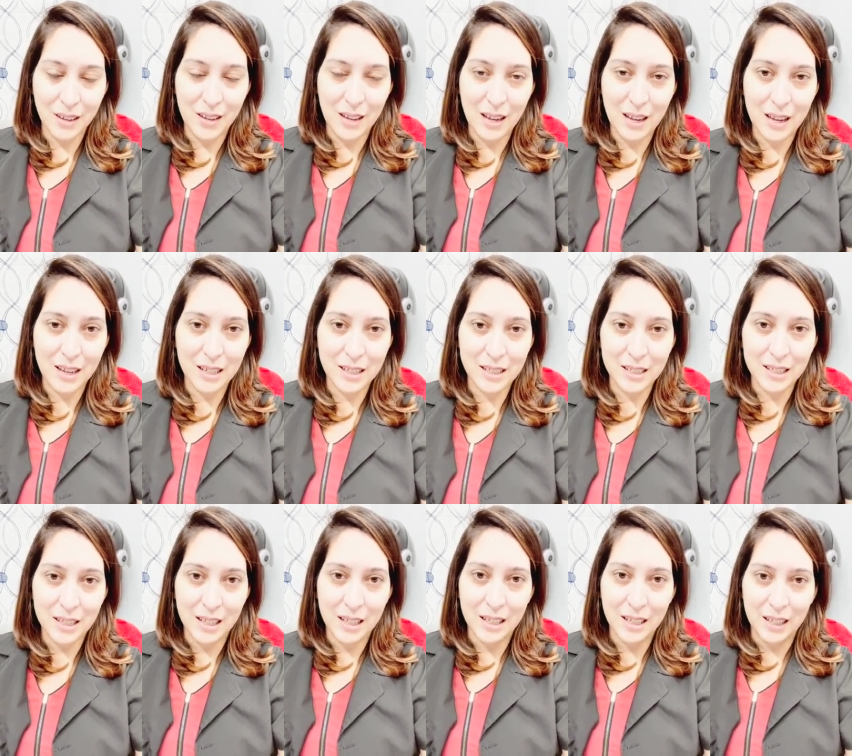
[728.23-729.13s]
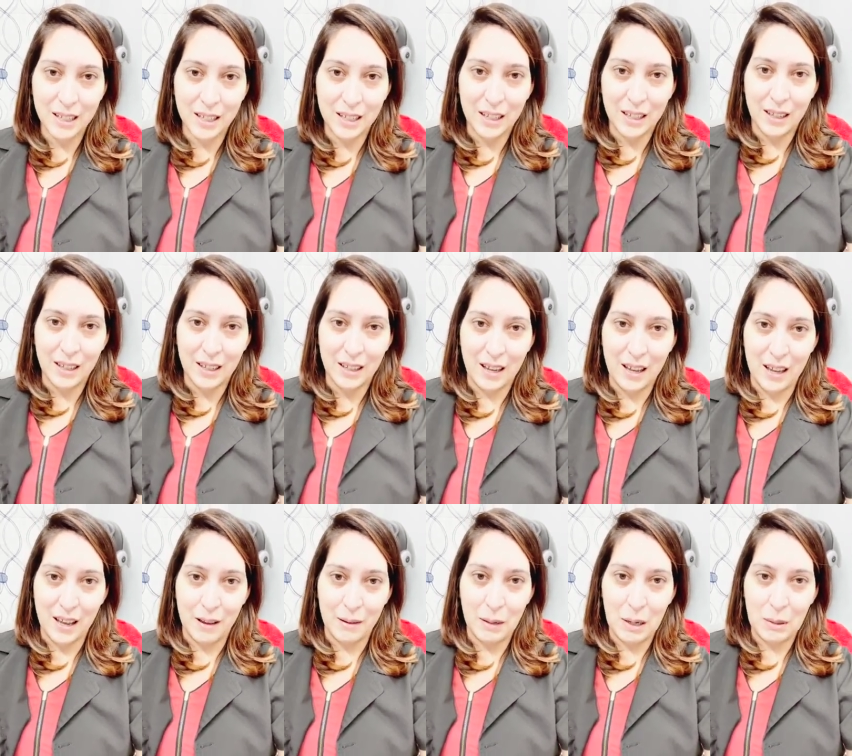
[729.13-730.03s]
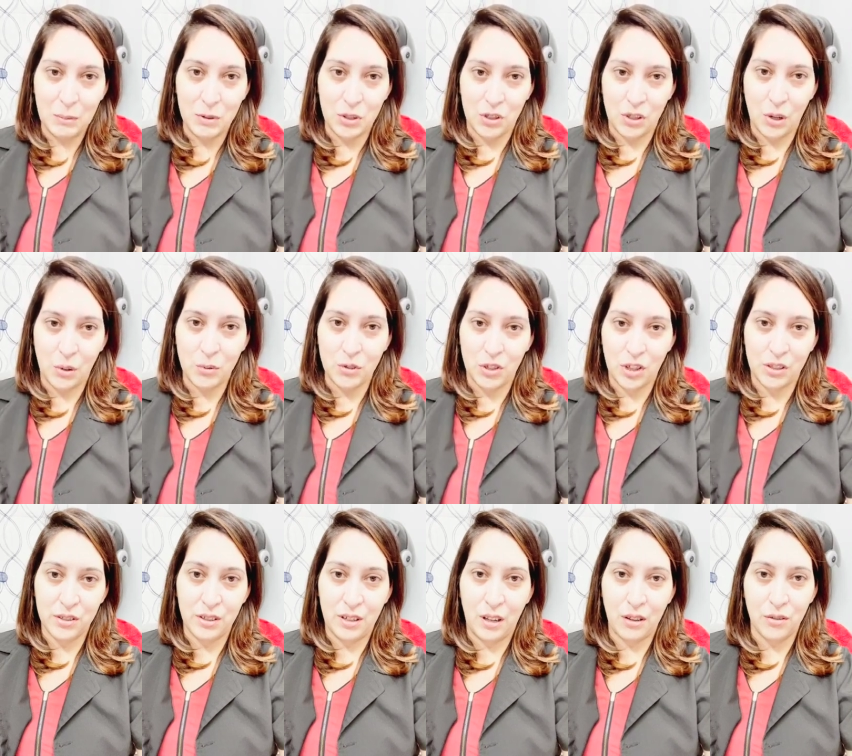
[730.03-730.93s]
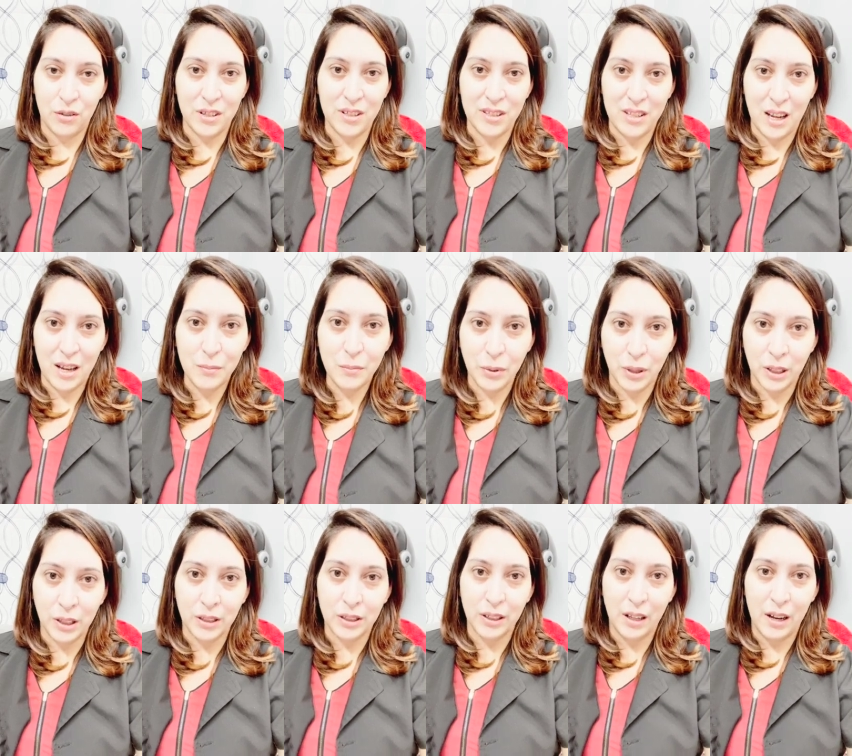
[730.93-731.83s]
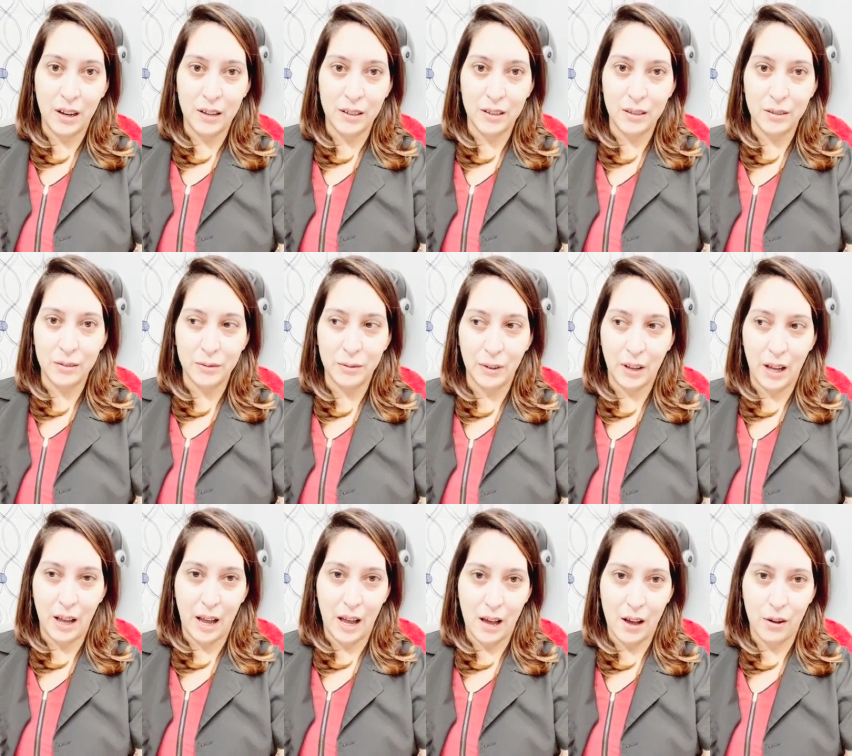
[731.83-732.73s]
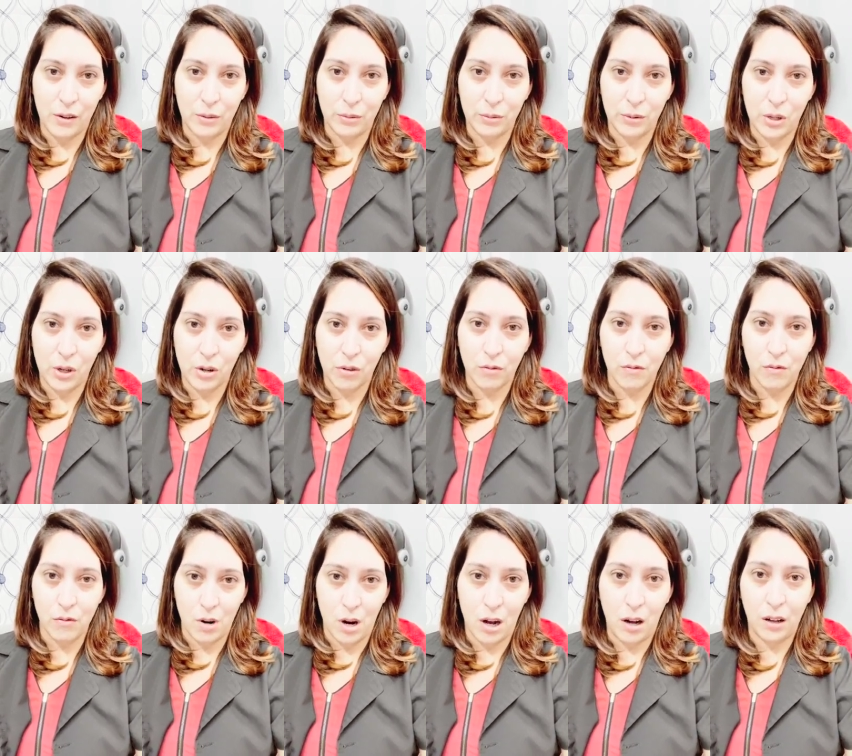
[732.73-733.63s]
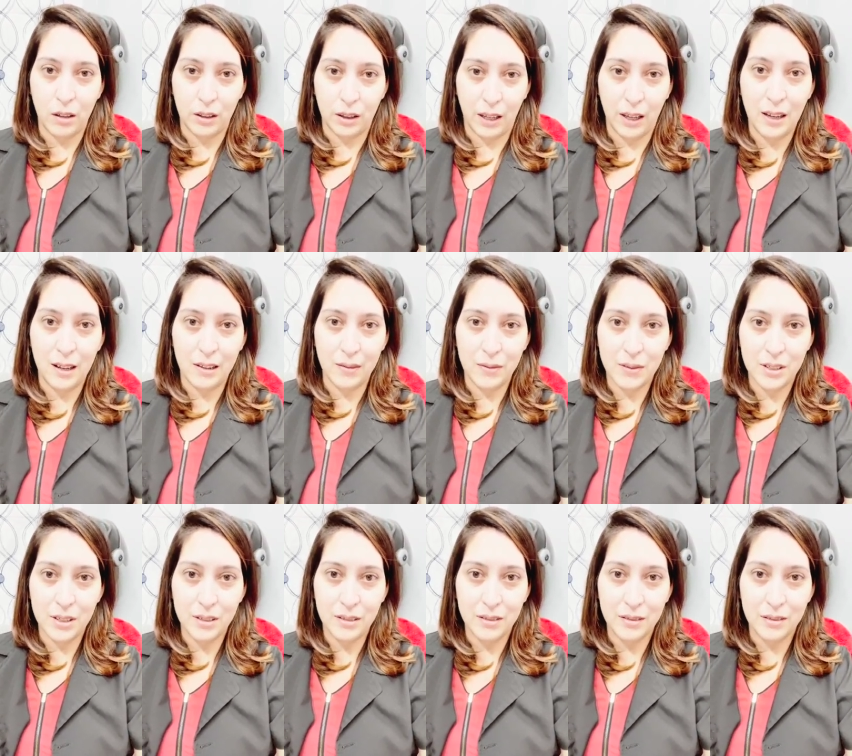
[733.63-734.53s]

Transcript: And it was just another example of how your raw lift